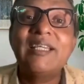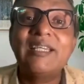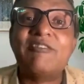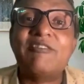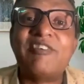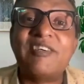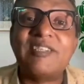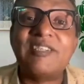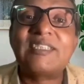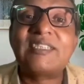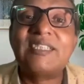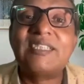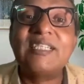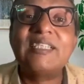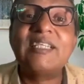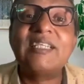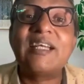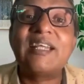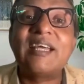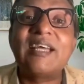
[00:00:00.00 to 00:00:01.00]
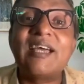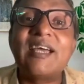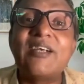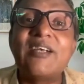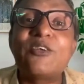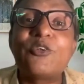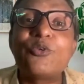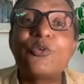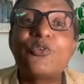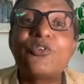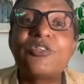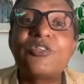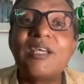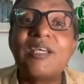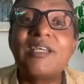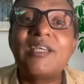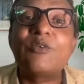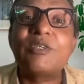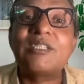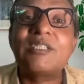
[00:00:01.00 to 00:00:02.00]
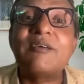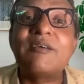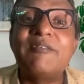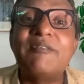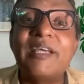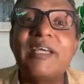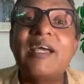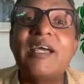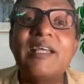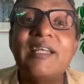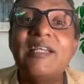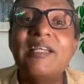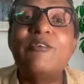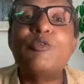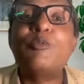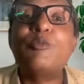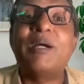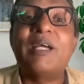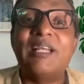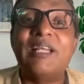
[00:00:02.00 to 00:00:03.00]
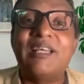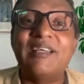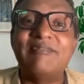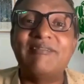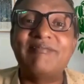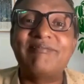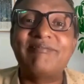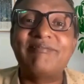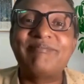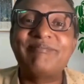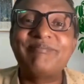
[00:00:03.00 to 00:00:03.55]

The first thing that I had to change was the way I lived my life.